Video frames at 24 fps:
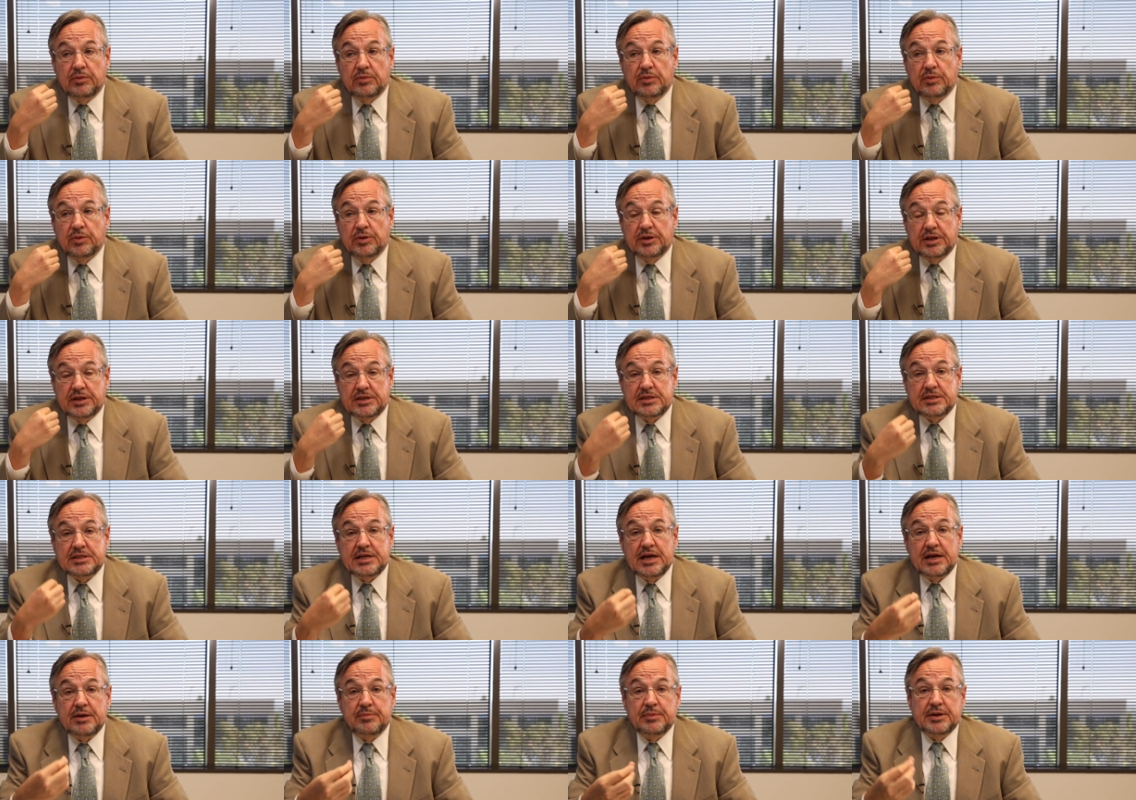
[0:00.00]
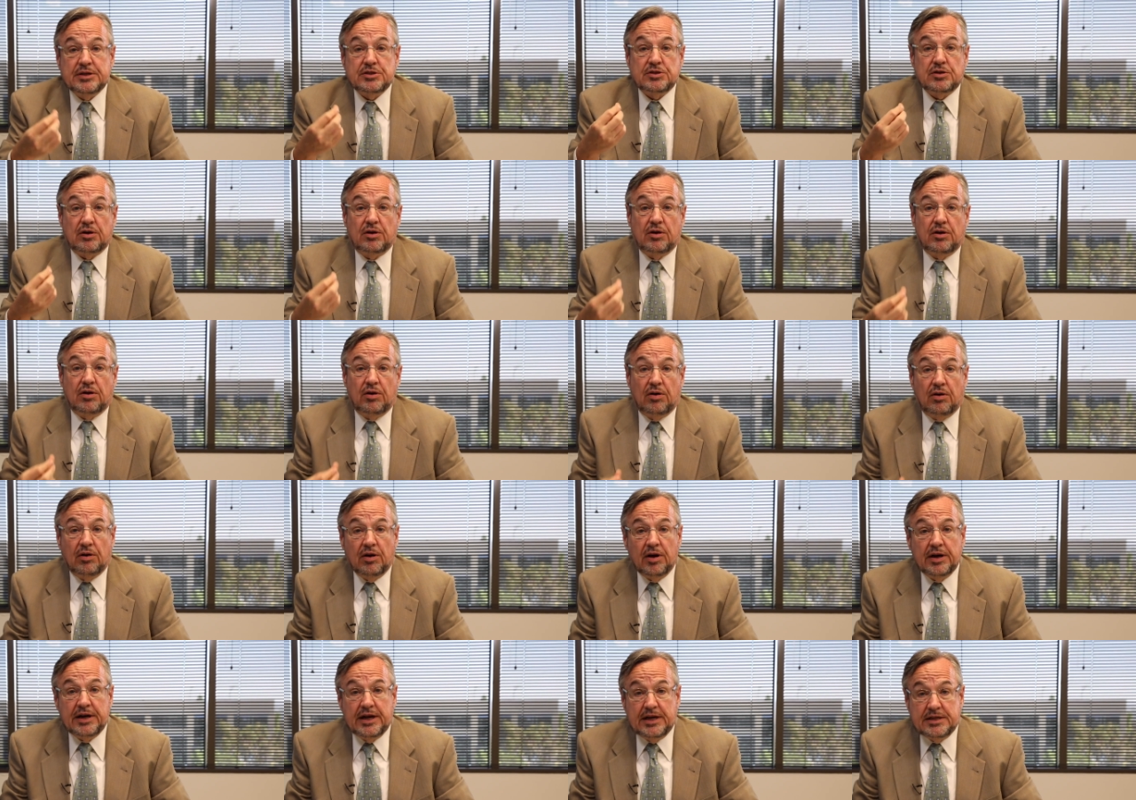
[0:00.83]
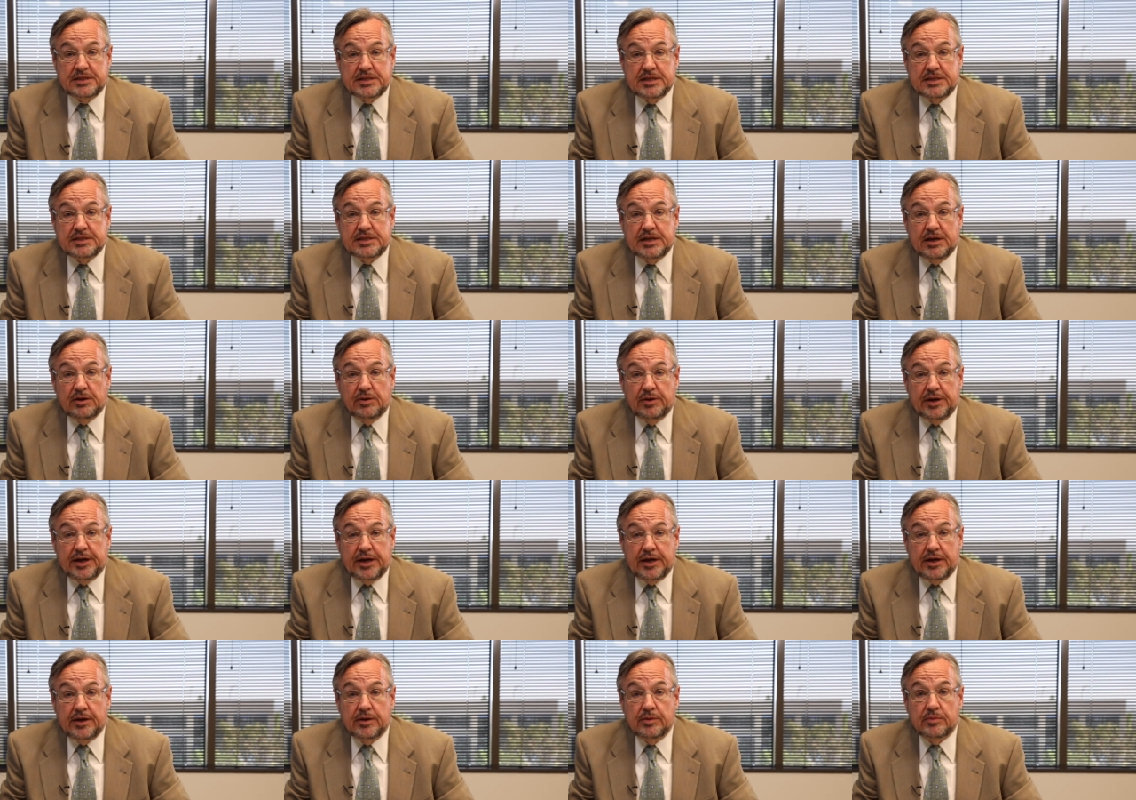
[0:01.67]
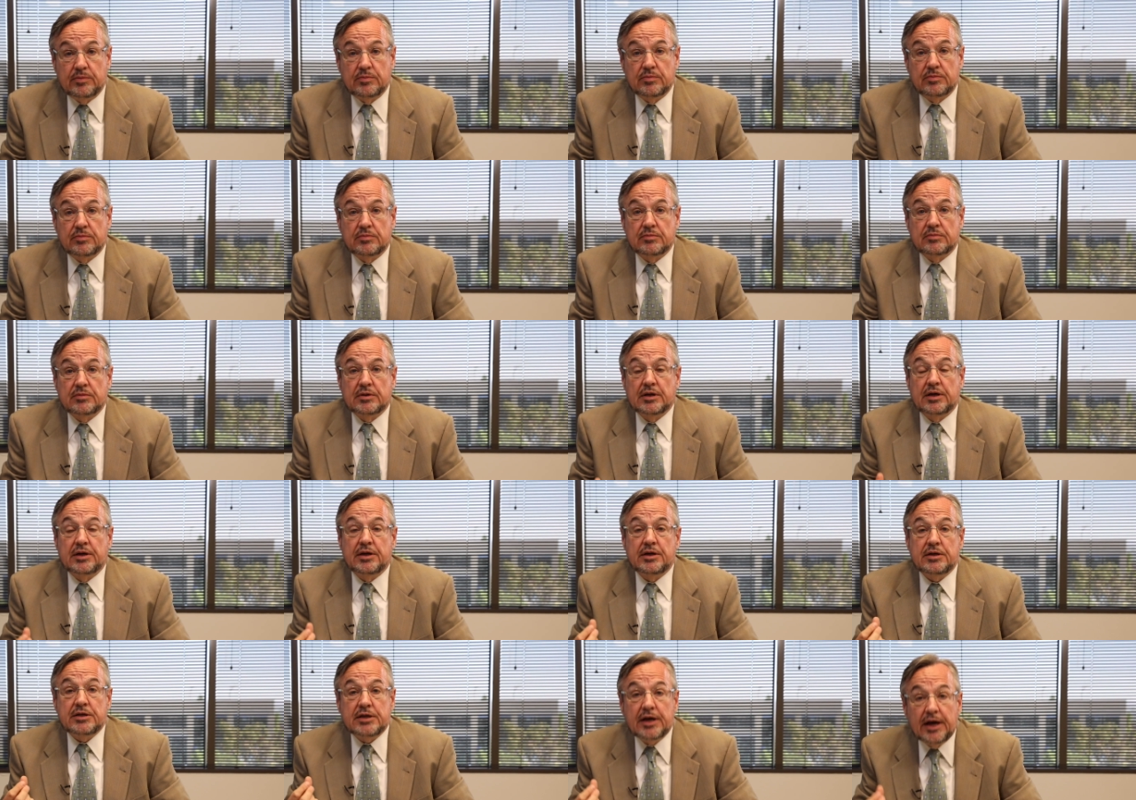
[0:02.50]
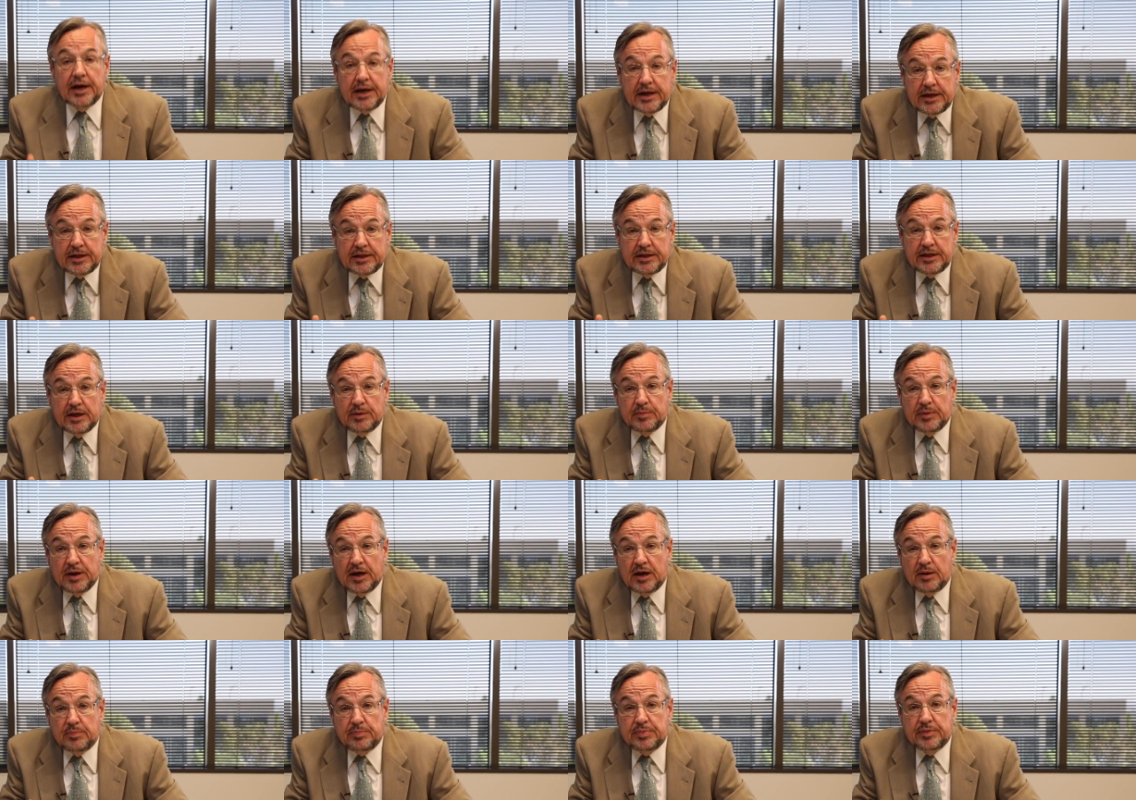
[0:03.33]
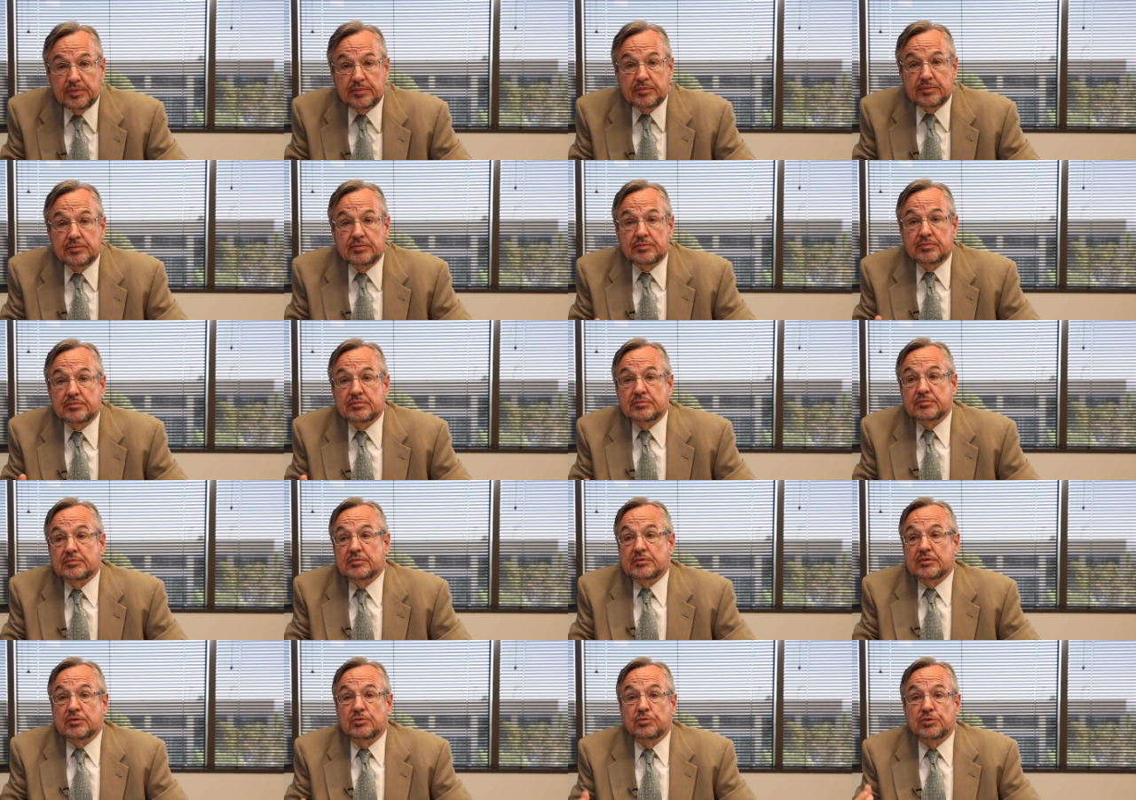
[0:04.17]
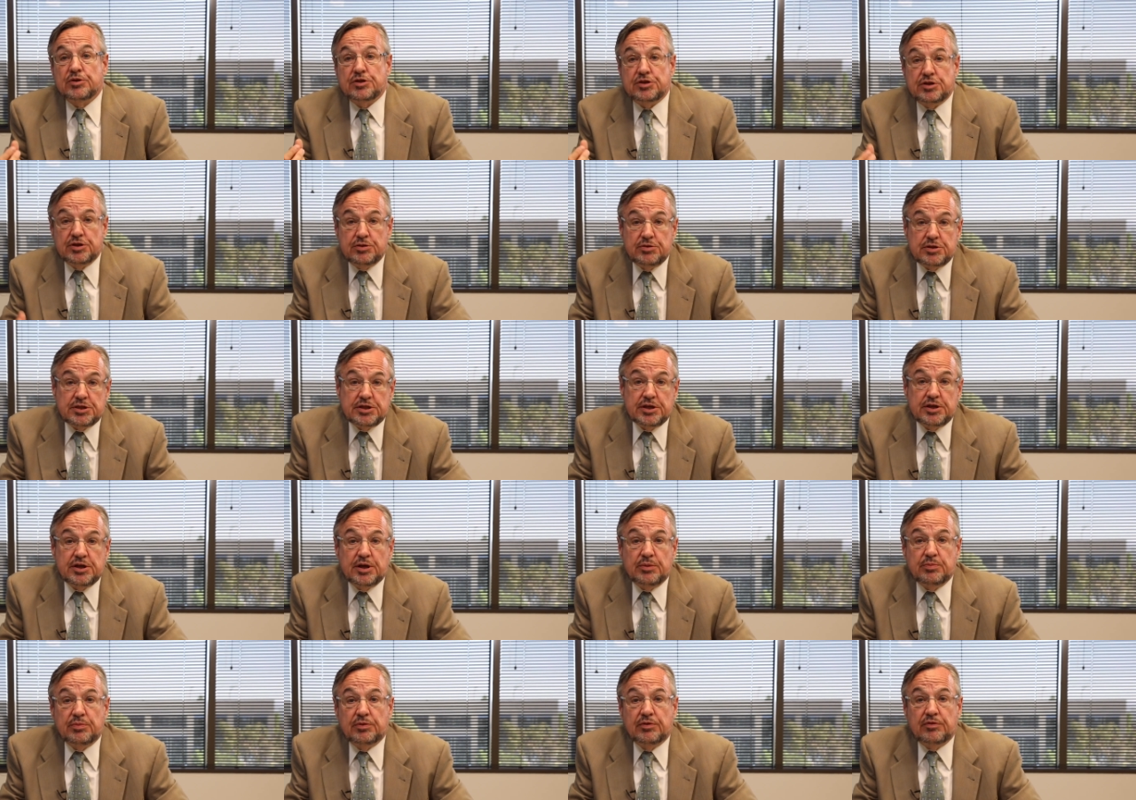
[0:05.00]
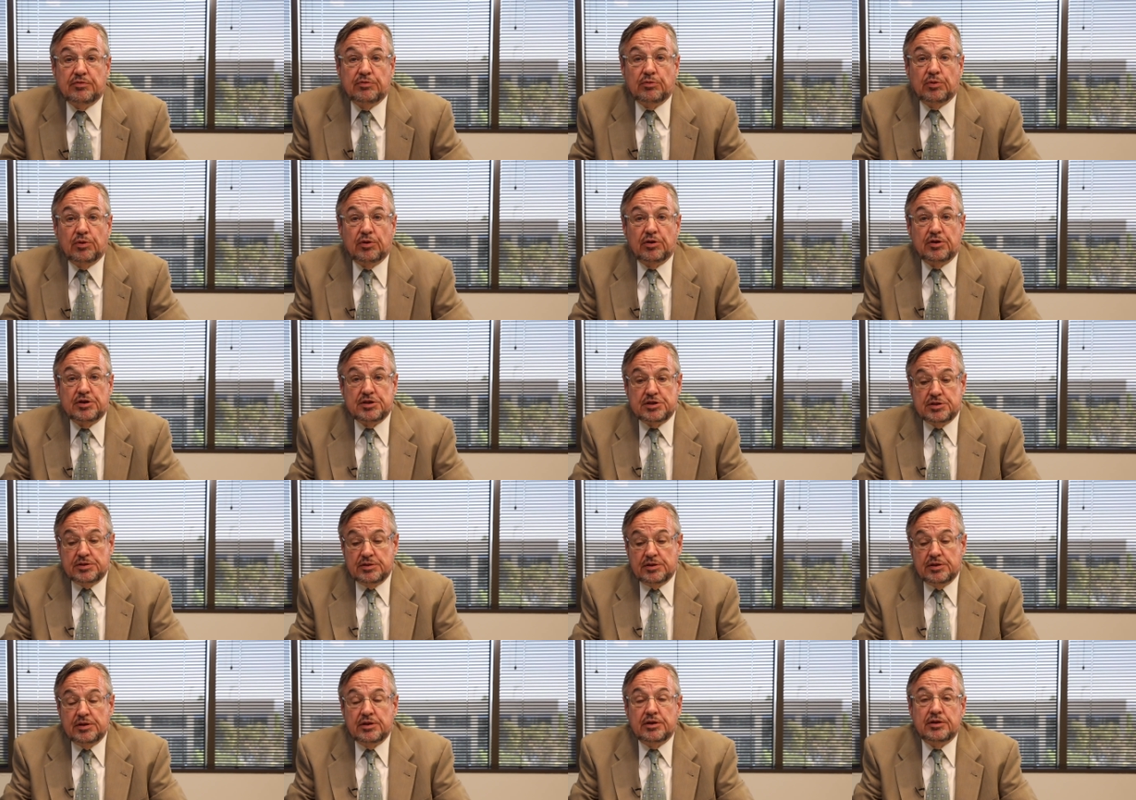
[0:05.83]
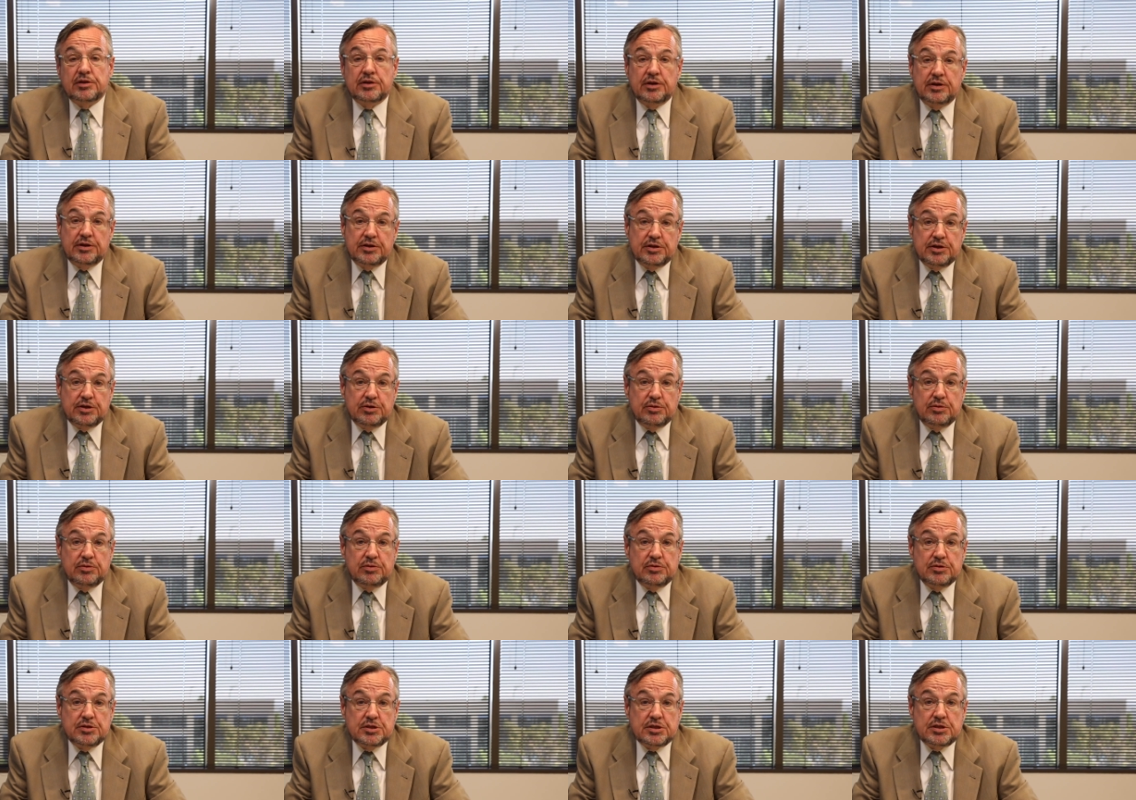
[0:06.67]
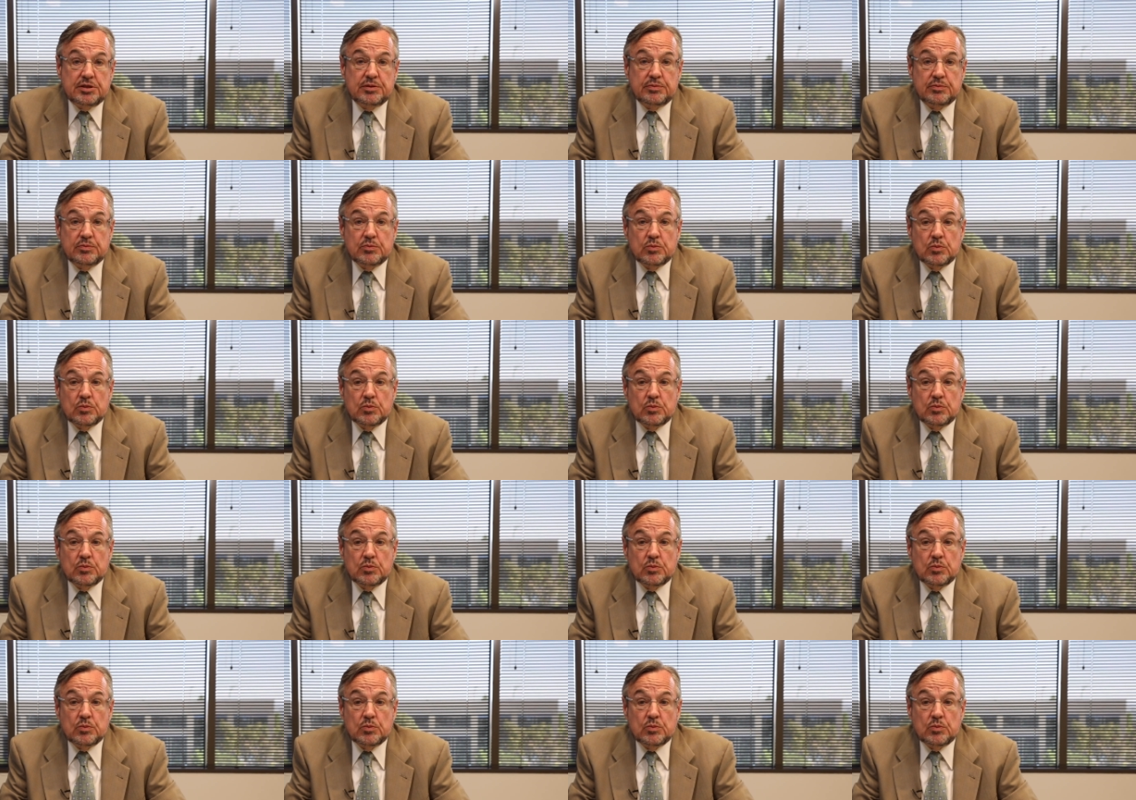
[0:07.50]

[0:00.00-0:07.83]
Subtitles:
Where the statements are necessary, tighten them up, reduce the number of words used,